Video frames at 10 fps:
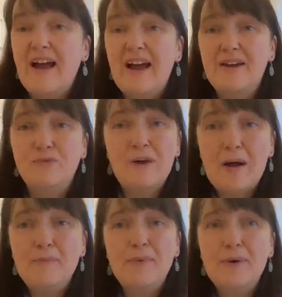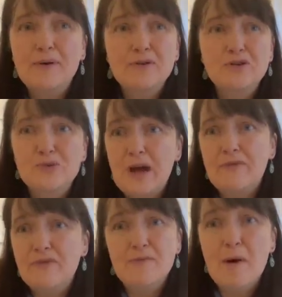and wrap 12
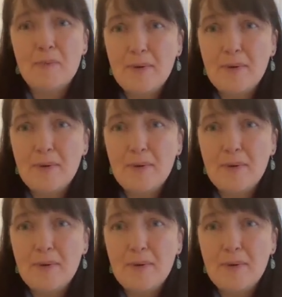of them up